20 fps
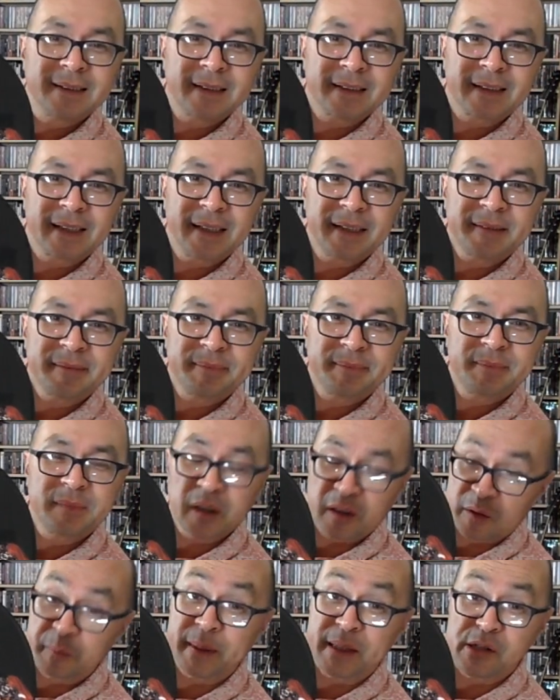Okay.
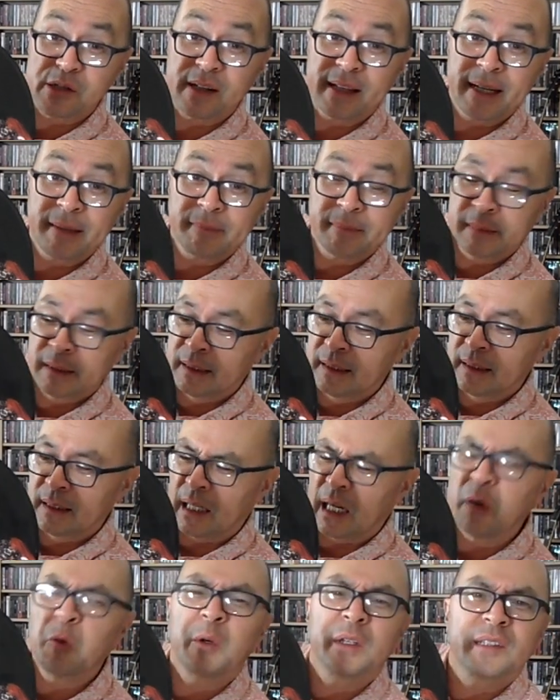Nice picture of that.
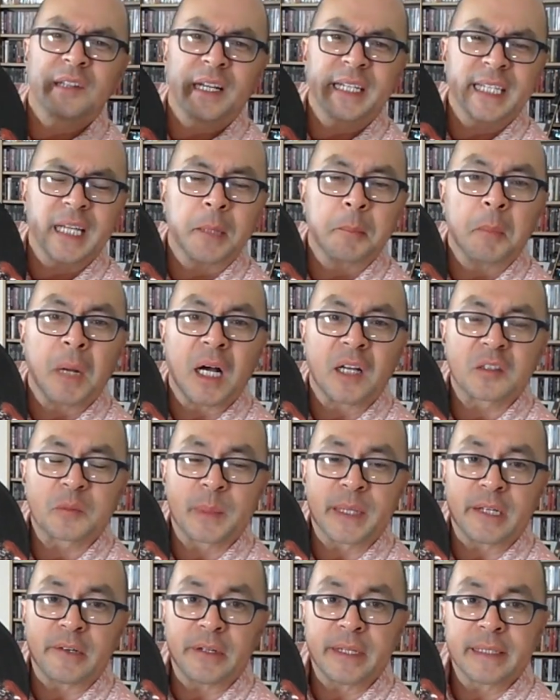I always like the
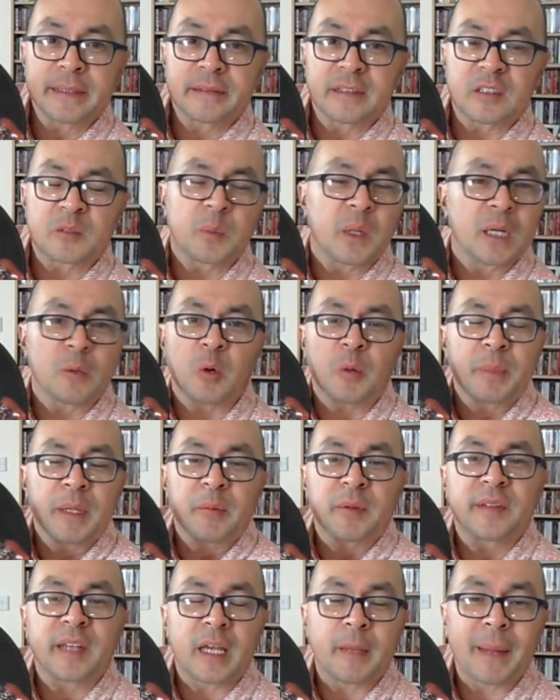Unmasked period, despite what
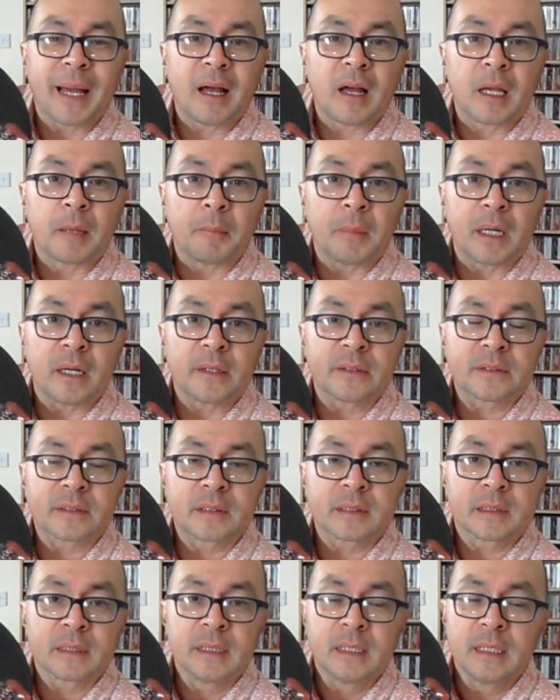people say about Unmasked
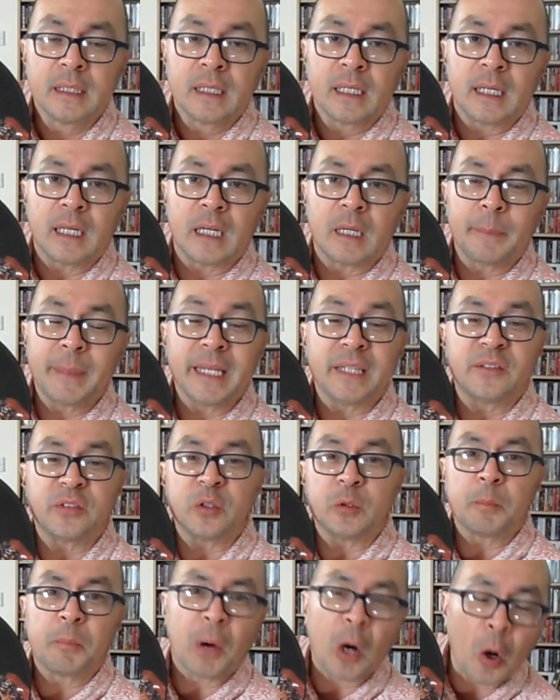being
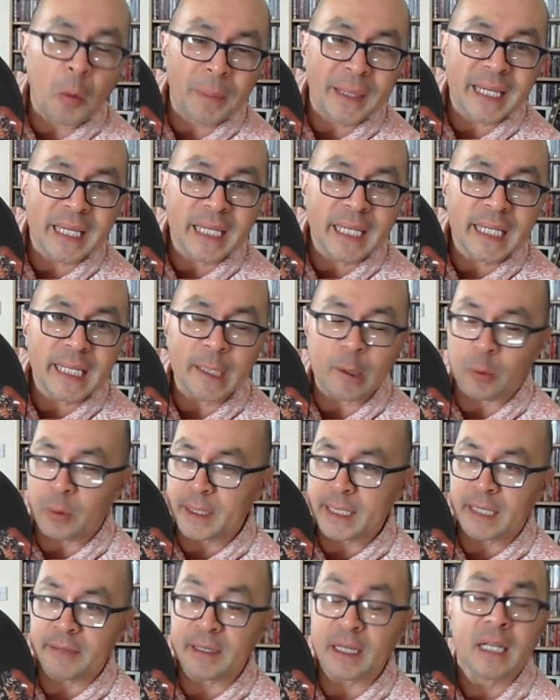too poppy or
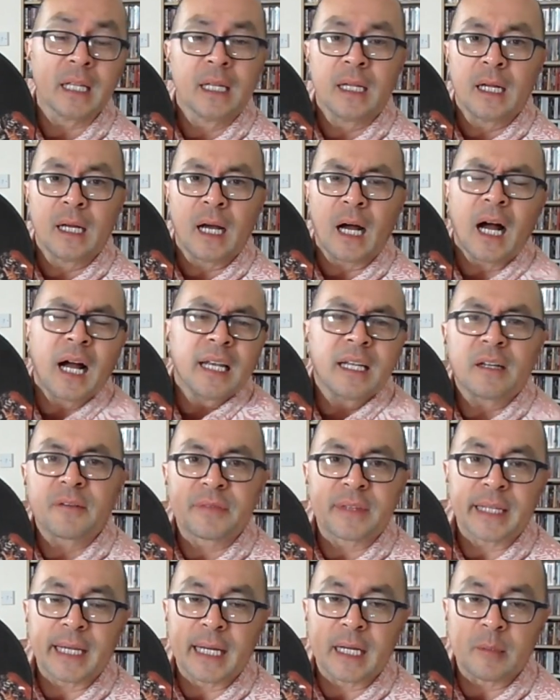whatever. I
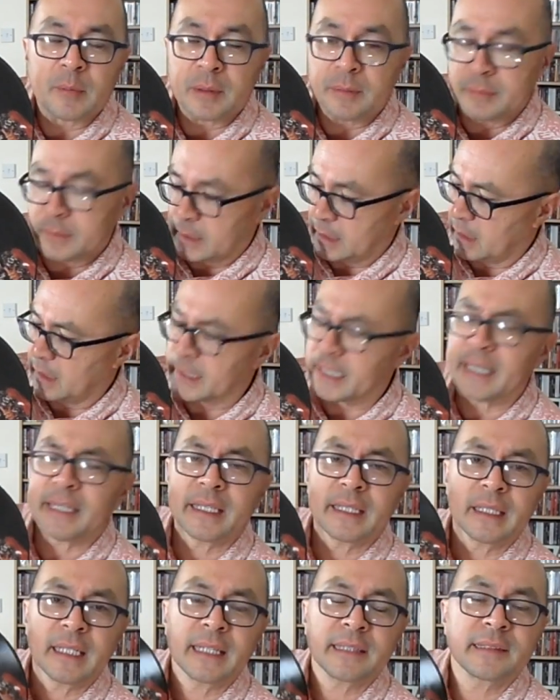love the album. You
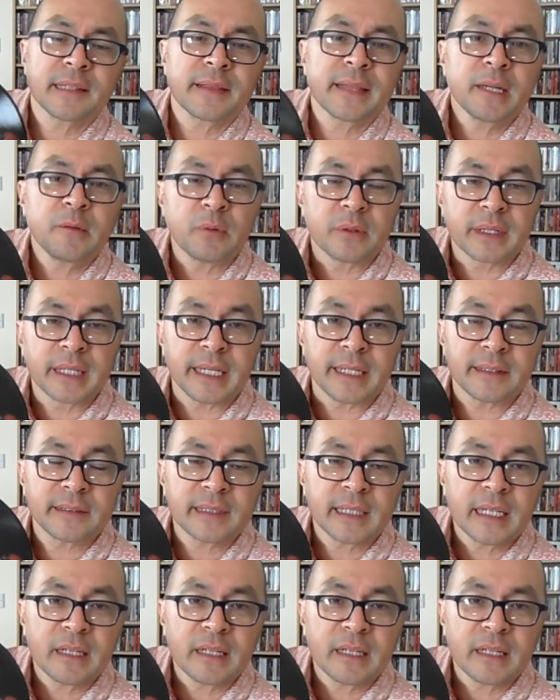know, that's the thing with Kiss.